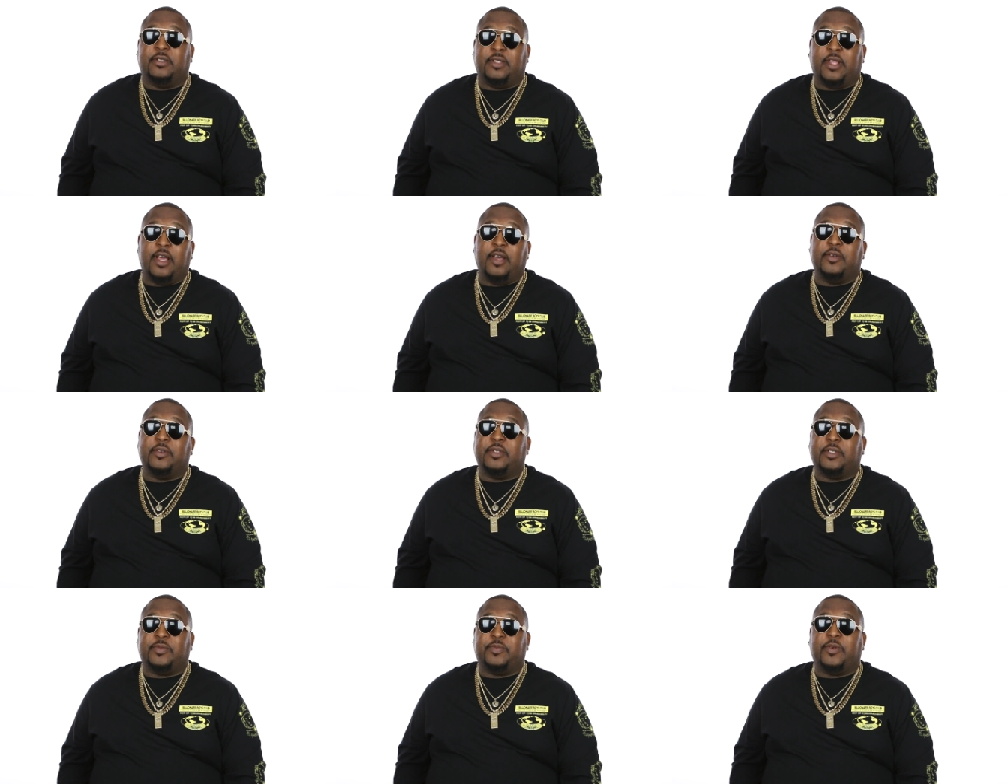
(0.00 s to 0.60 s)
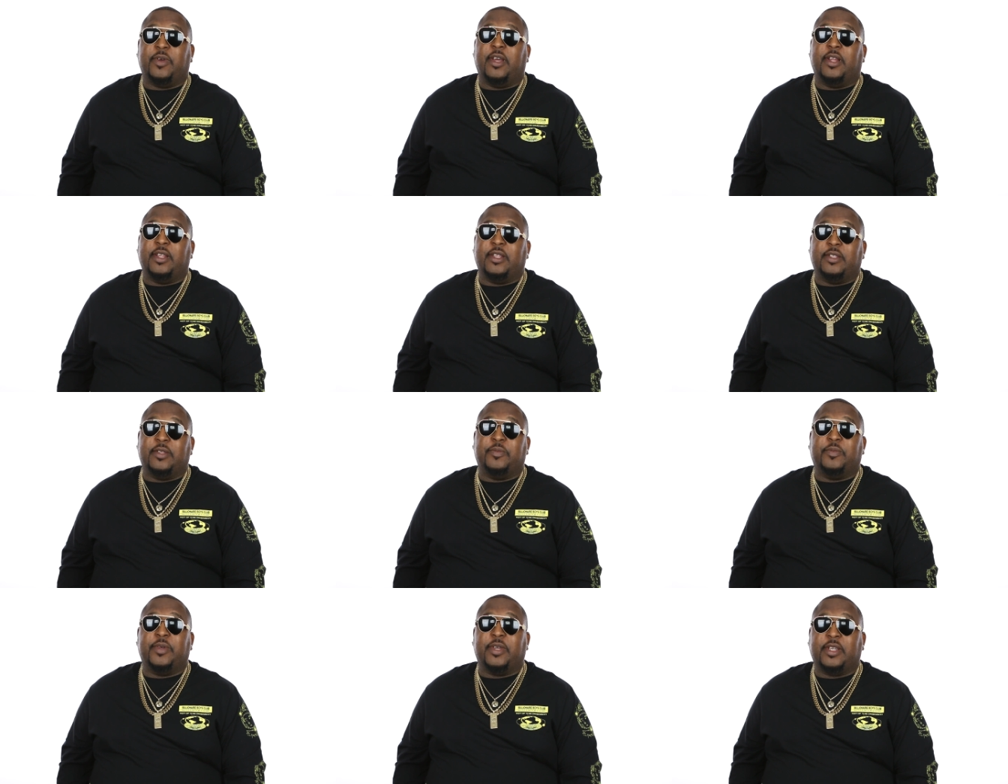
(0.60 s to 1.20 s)
that was probably
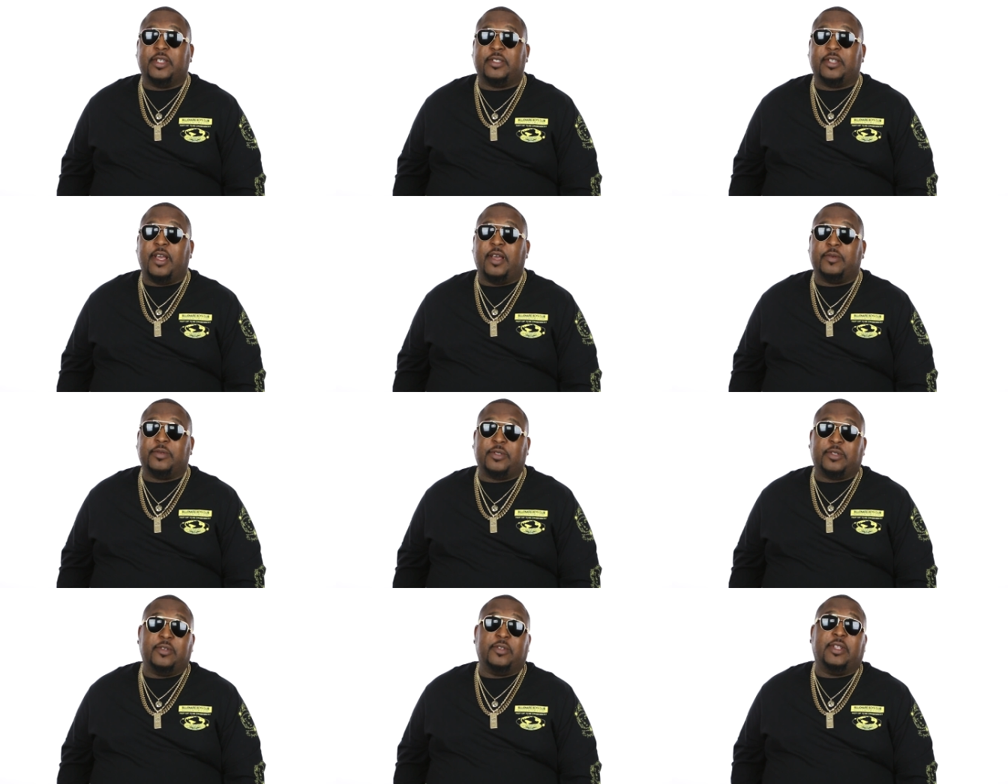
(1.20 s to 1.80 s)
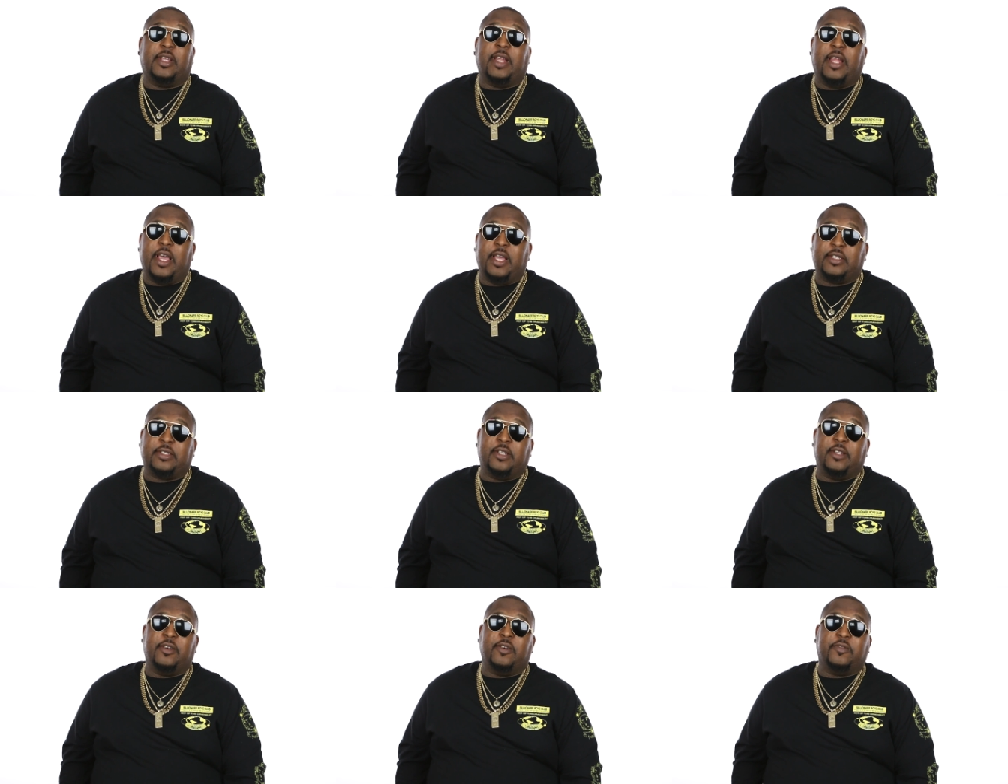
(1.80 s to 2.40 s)
the biggest obstacle that I
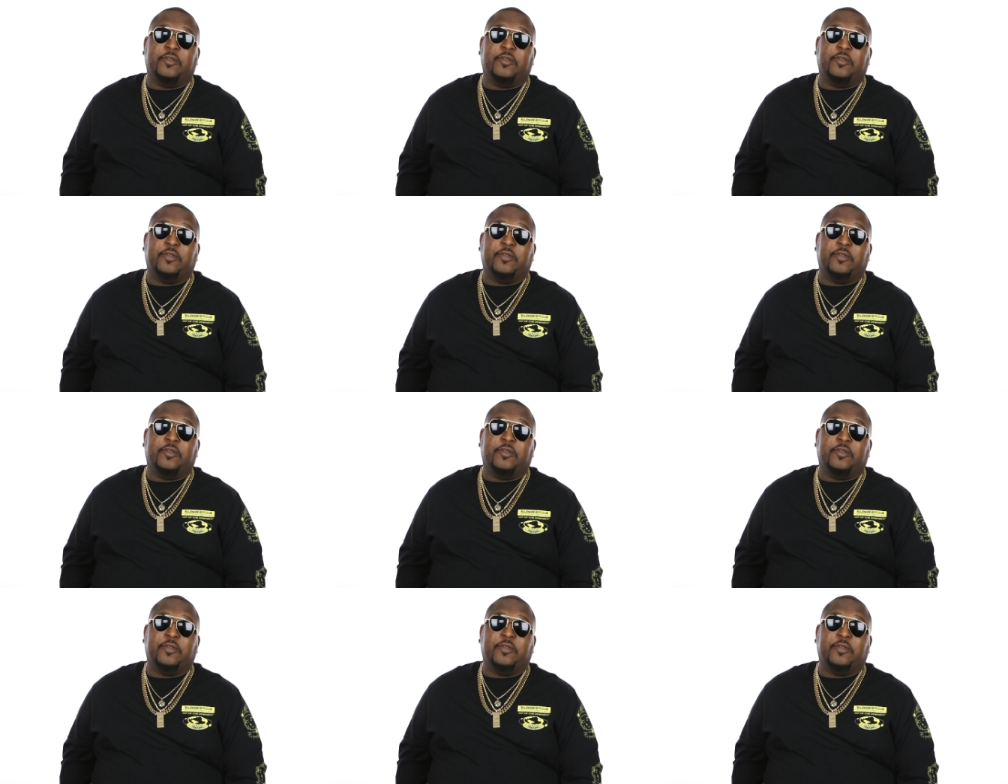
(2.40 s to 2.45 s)
actually